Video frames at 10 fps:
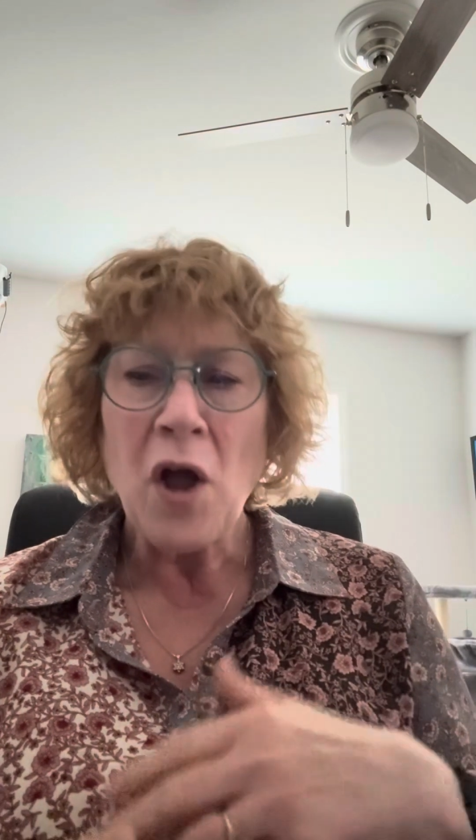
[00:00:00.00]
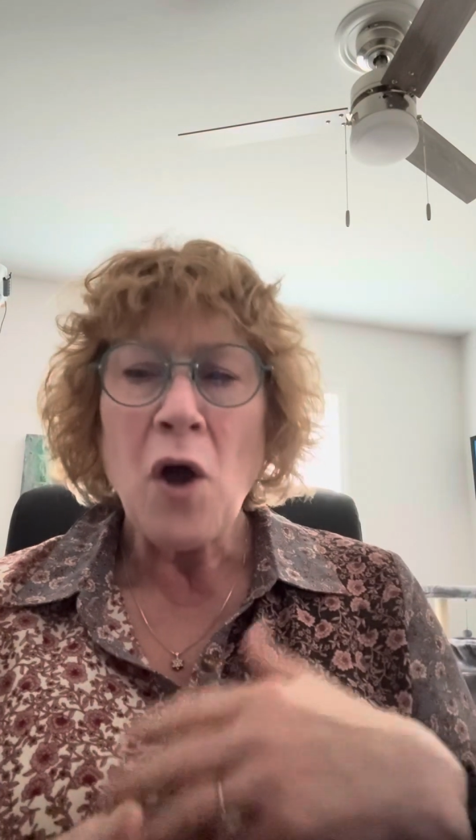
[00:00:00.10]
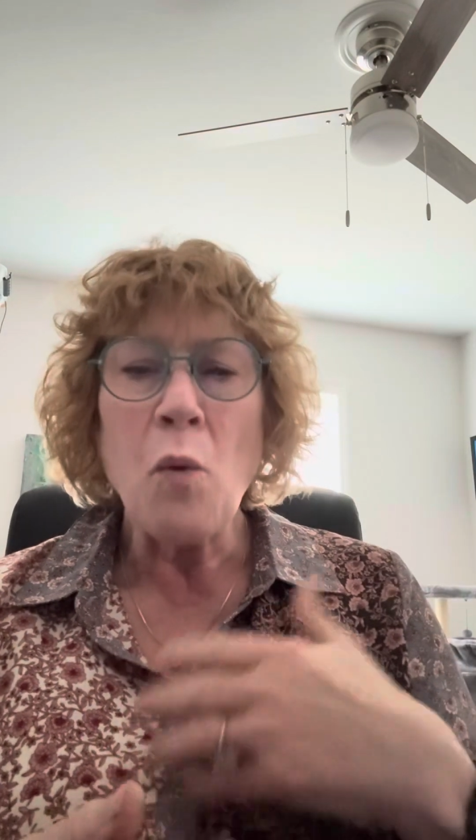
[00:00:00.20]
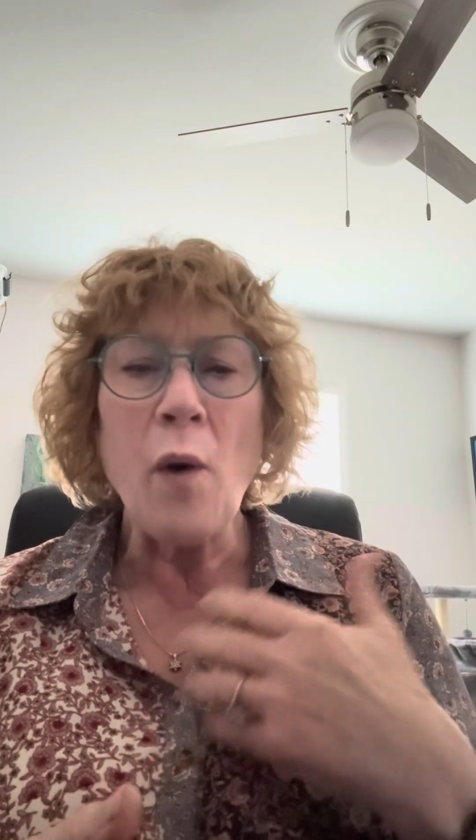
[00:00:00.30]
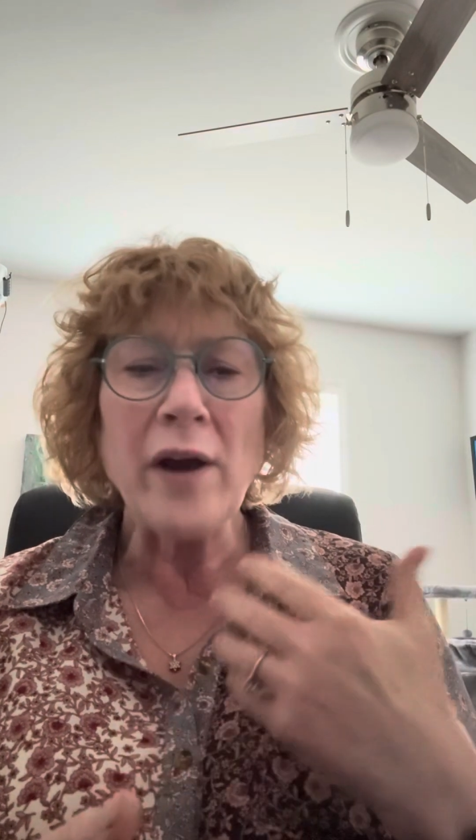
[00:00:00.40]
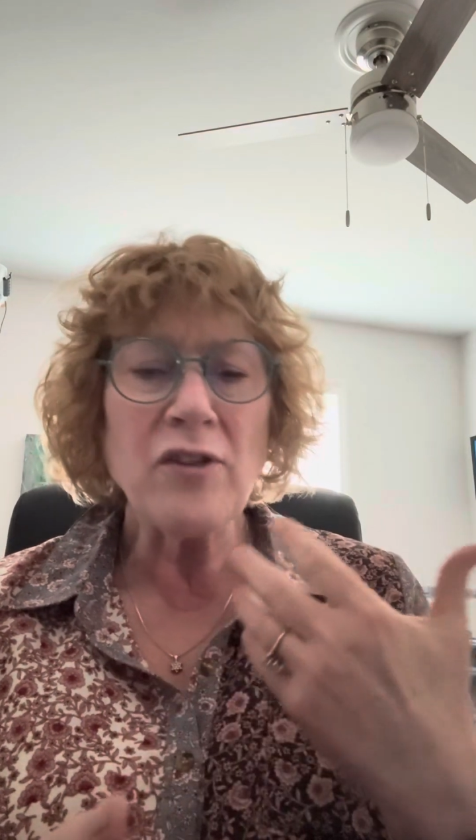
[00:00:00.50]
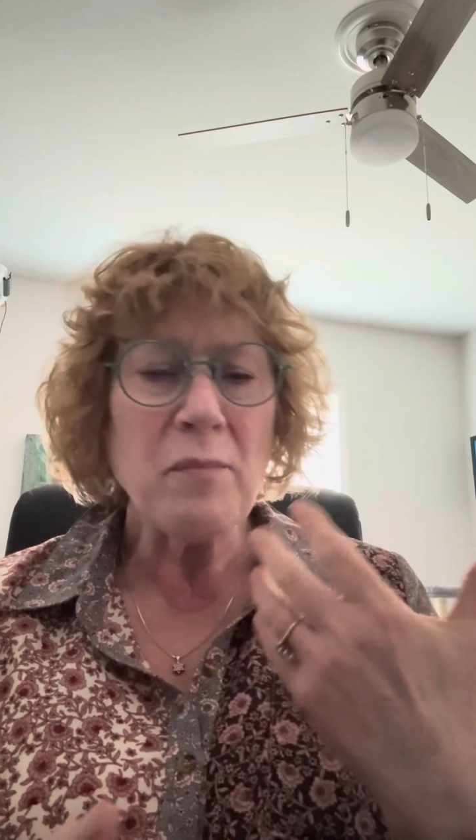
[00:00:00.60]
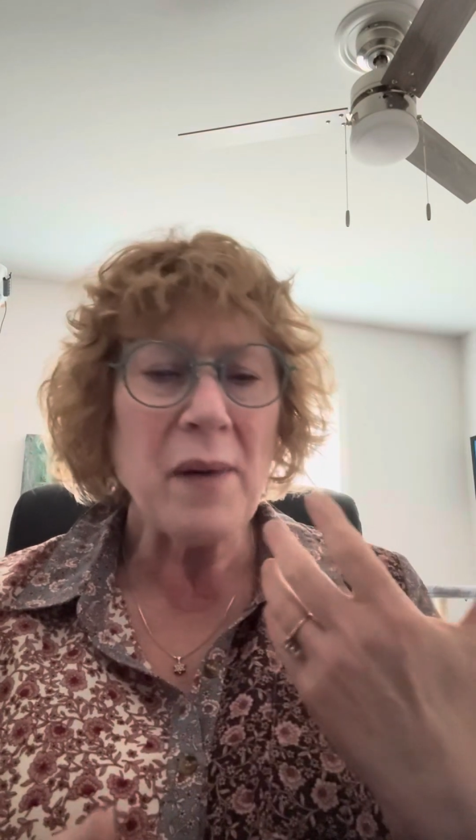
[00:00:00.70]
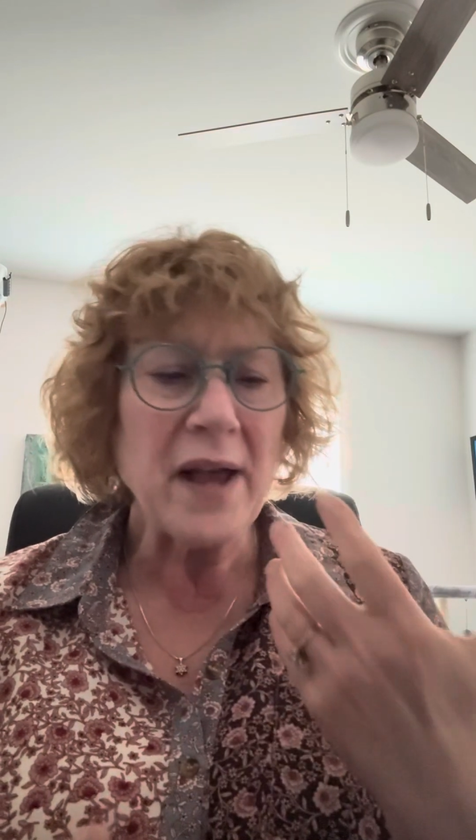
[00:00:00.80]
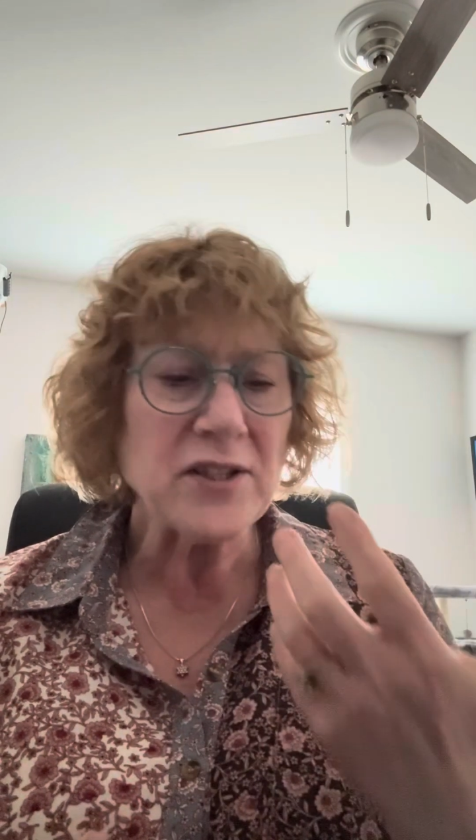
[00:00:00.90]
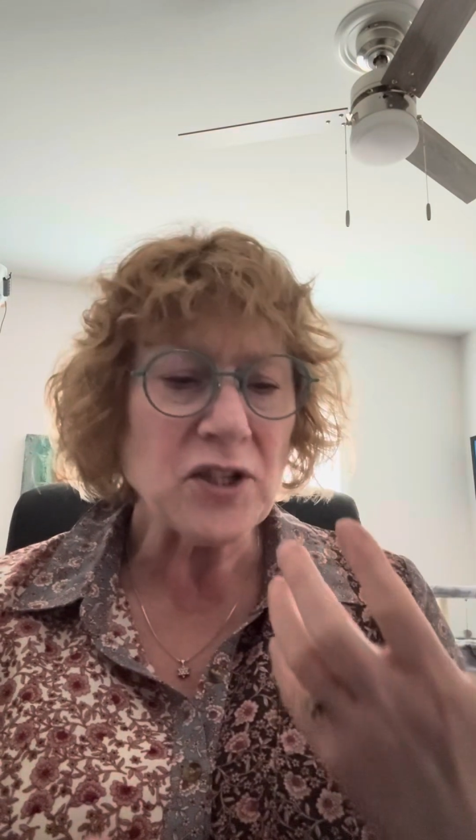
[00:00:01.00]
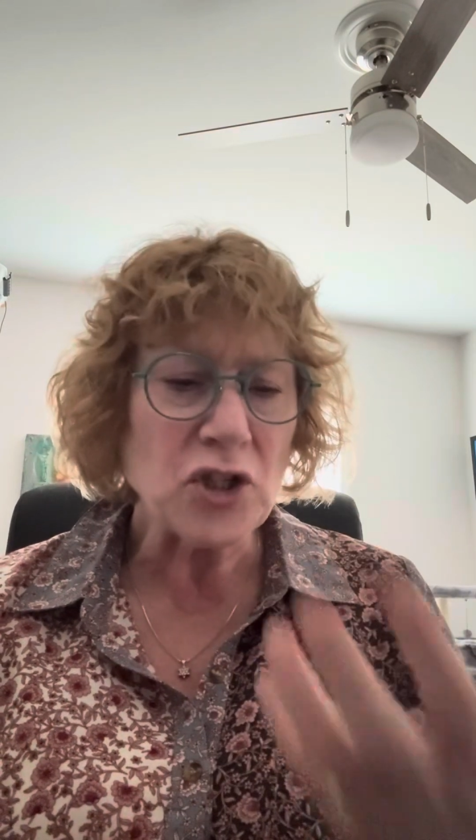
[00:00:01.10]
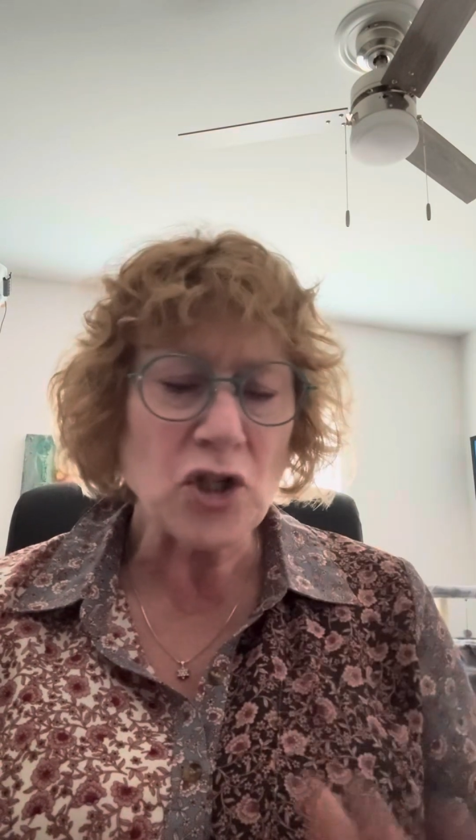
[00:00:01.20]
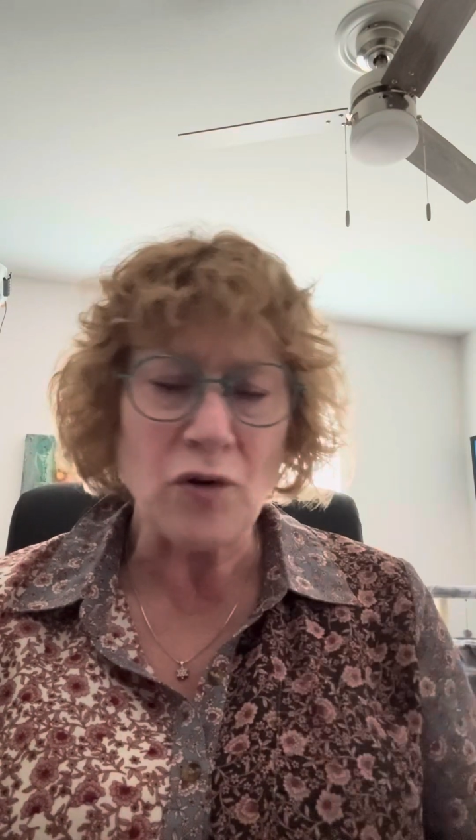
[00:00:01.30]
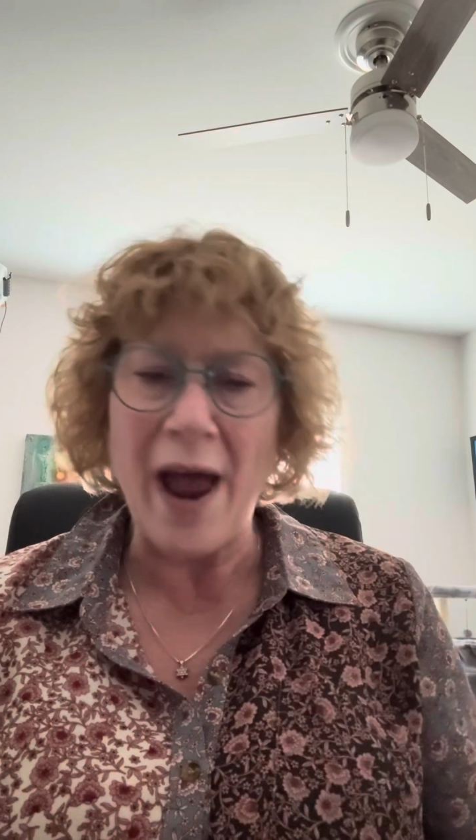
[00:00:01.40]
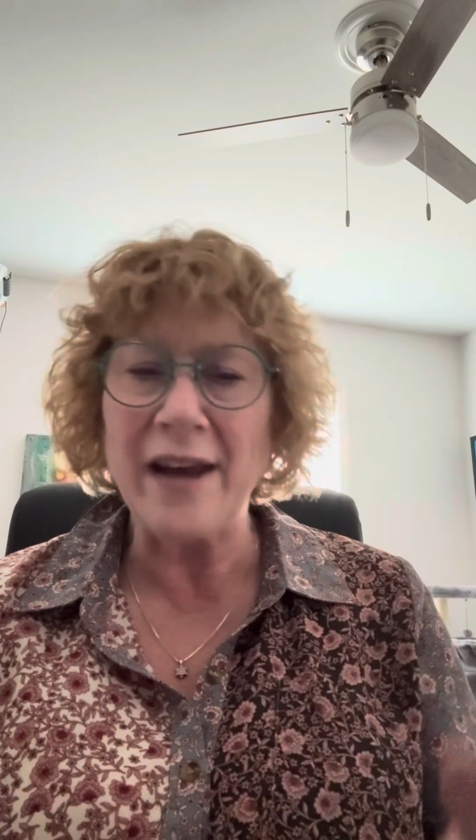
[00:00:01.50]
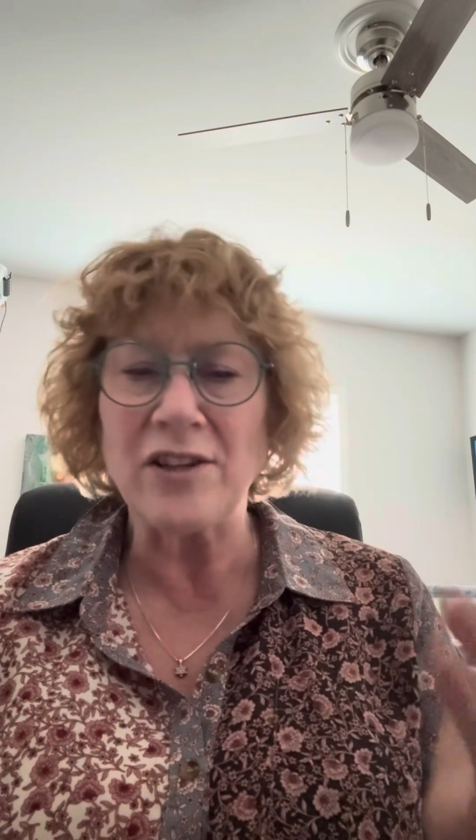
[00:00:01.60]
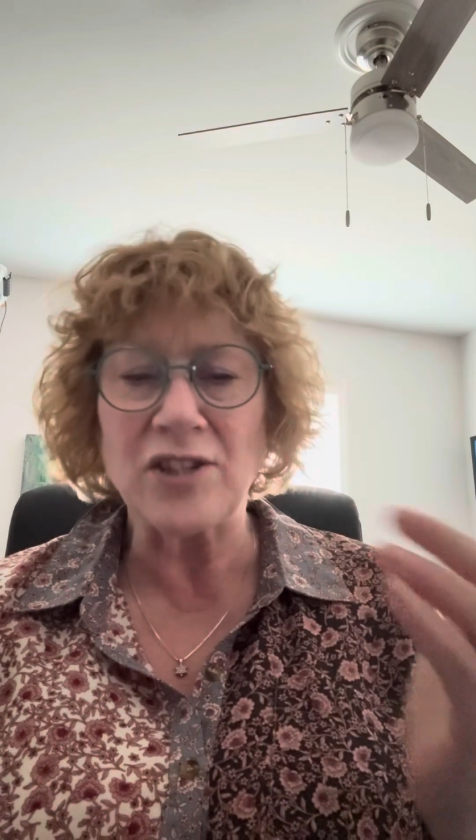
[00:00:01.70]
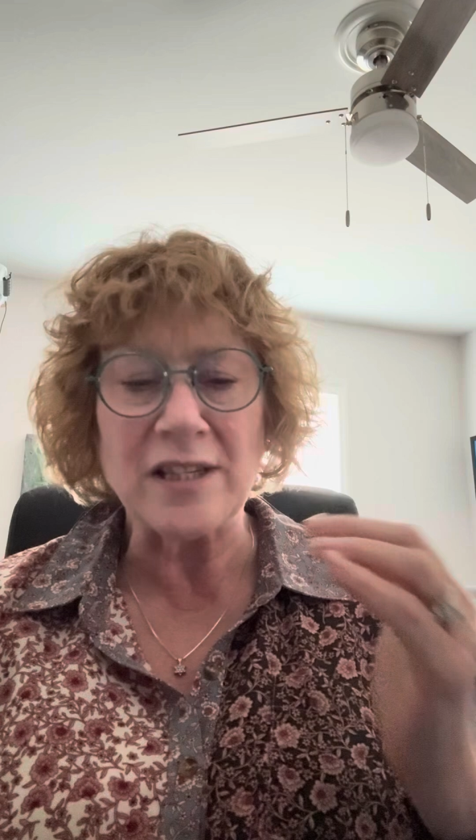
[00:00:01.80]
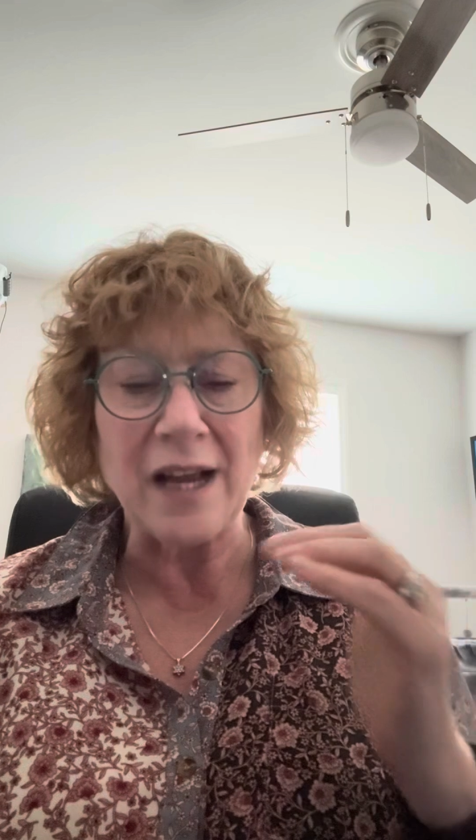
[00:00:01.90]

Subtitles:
what are the best strategies,